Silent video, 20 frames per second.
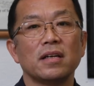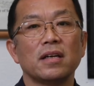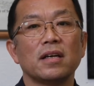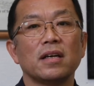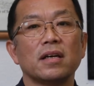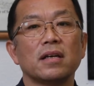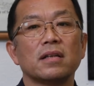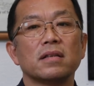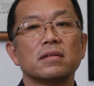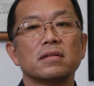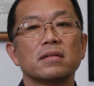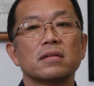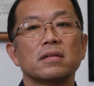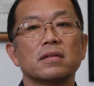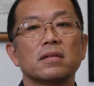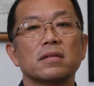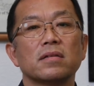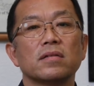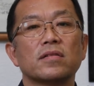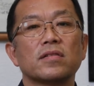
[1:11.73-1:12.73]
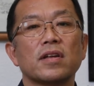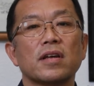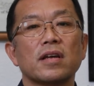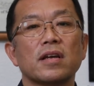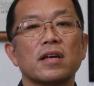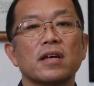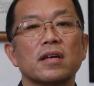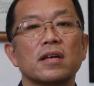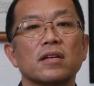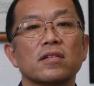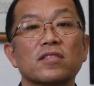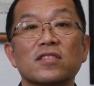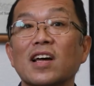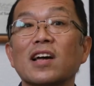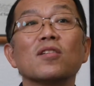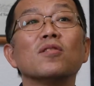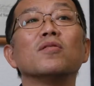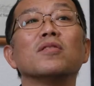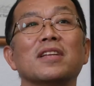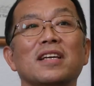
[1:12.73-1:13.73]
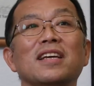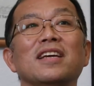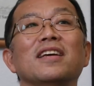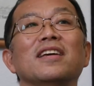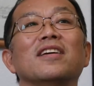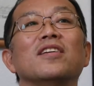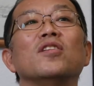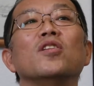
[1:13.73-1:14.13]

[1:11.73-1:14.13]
and they suddenly